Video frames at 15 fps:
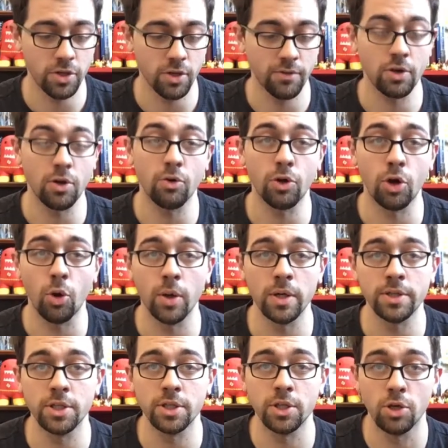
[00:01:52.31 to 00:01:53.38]
So if you don't know
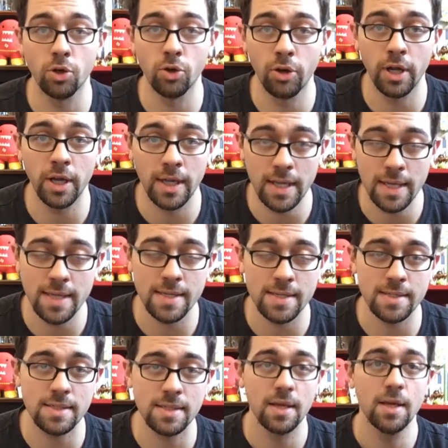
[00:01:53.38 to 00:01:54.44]
what the DeLorean
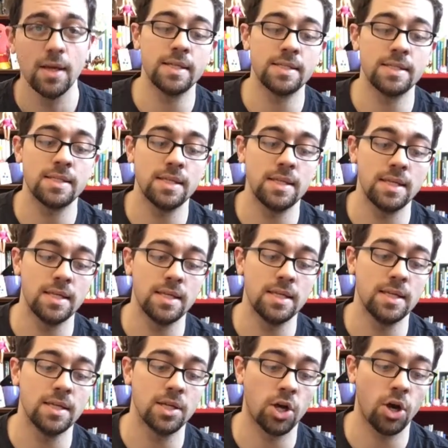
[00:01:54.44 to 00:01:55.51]
is, it is
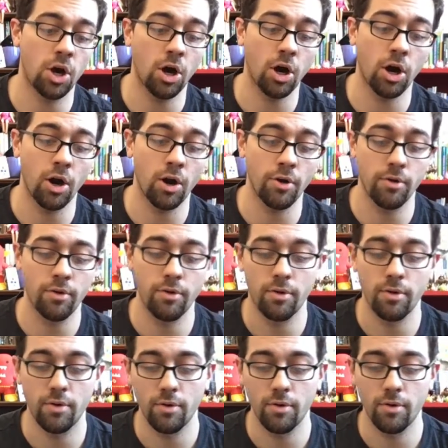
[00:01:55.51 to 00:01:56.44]
the car